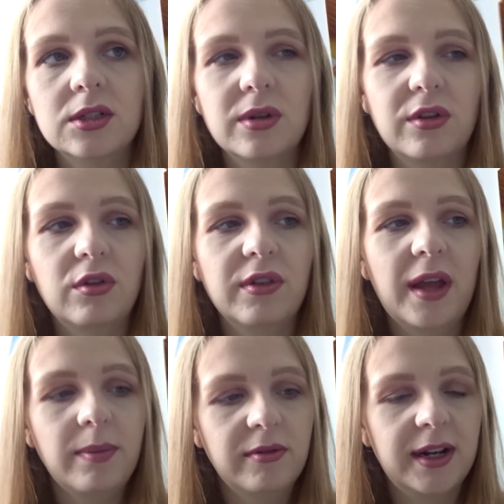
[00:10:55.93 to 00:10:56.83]
So I thought
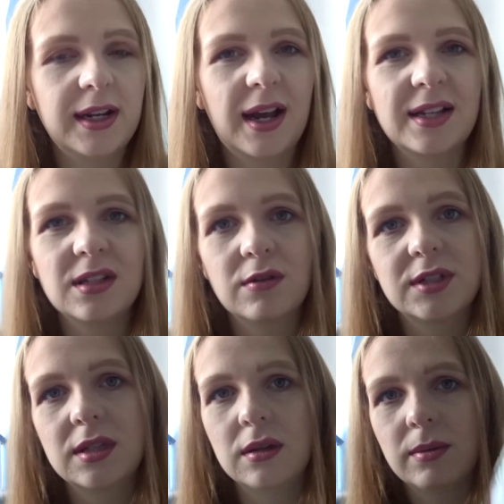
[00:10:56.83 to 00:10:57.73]
that'd be really nice, and
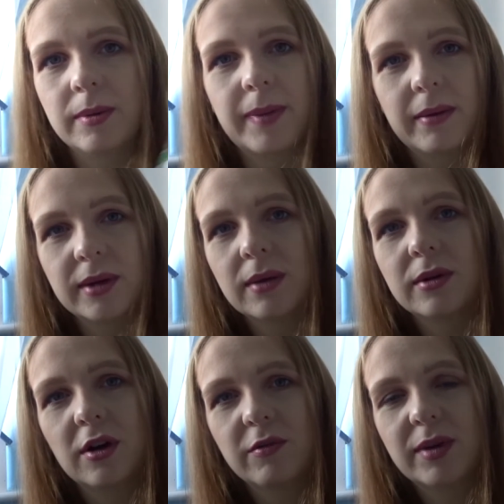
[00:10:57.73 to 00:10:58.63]
obviously they were buy one get one
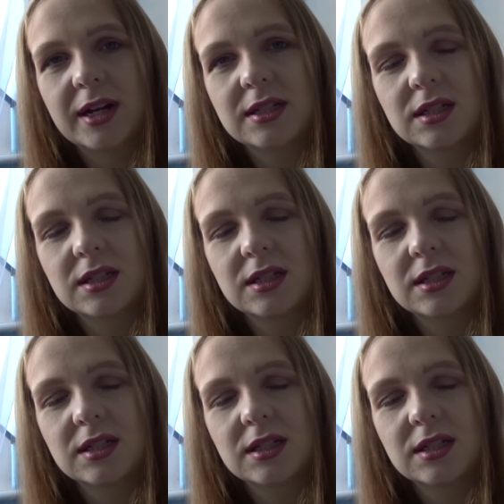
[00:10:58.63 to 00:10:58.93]
half price,